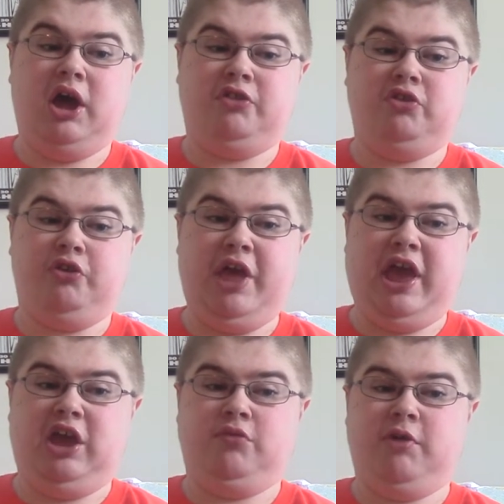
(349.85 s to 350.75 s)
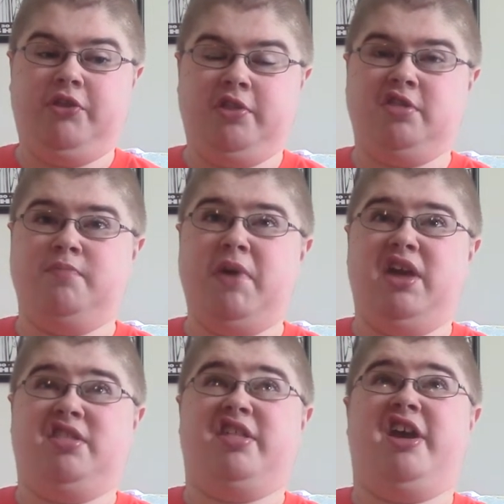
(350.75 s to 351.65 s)
delayed with a
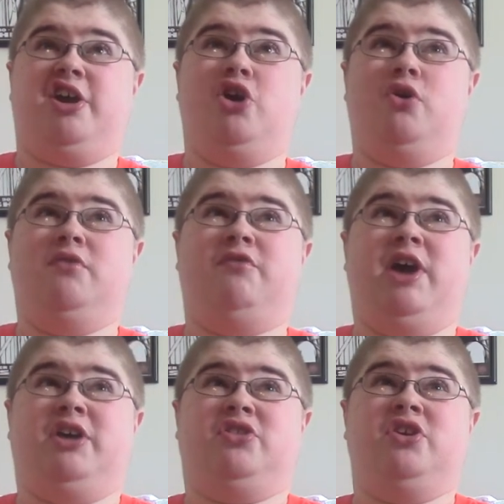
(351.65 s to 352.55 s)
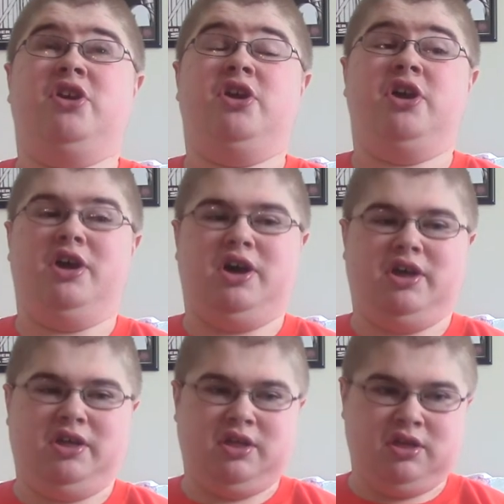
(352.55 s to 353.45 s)
space echo effect.
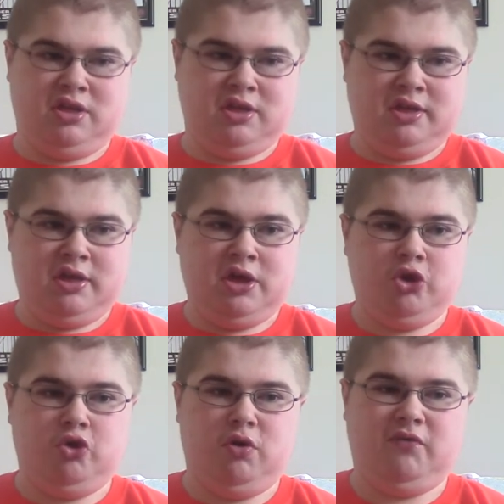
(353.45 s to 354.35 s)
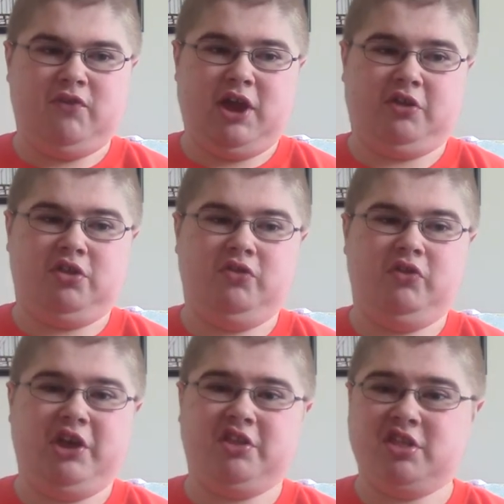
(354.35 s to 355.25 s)
Like,
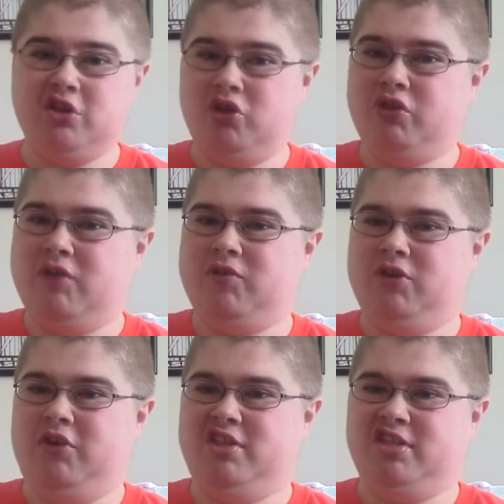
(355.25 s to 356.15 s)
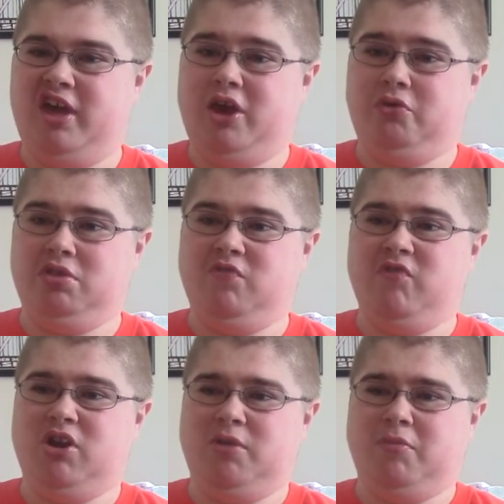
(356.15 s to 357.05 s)
it still definitely sounds
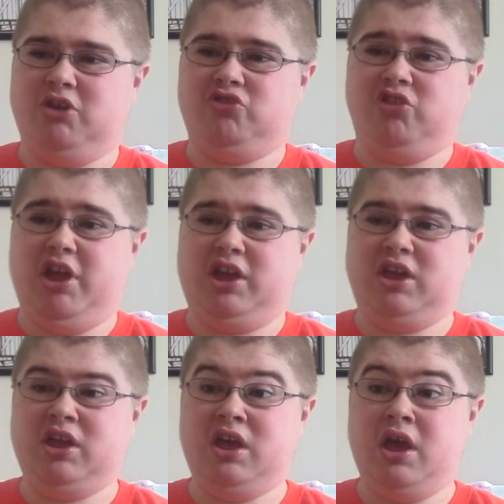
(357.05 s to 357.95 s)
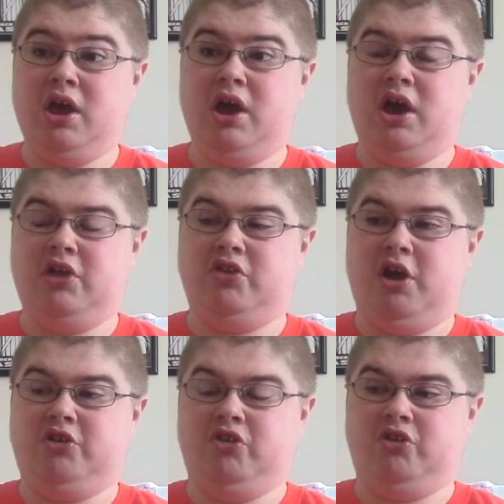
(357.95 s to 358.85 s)
very much like
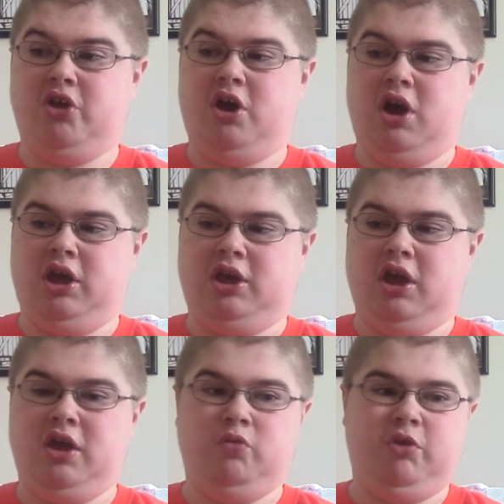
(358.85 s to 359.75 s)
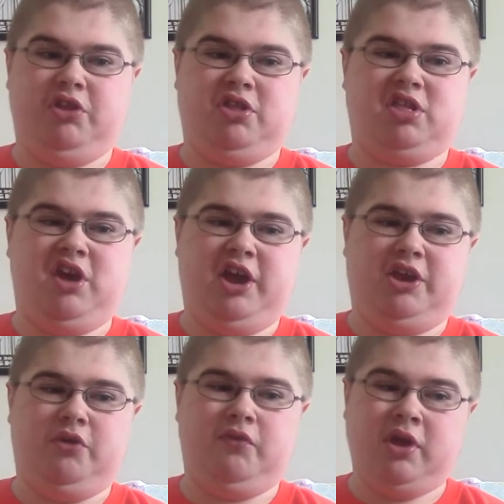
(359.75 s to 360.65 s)
Dr. Dog with its
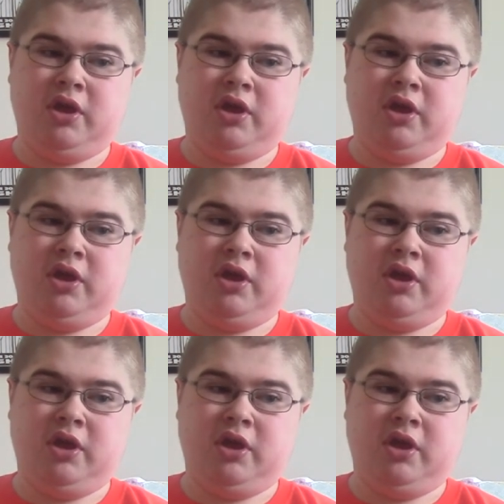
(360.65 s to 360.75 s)
very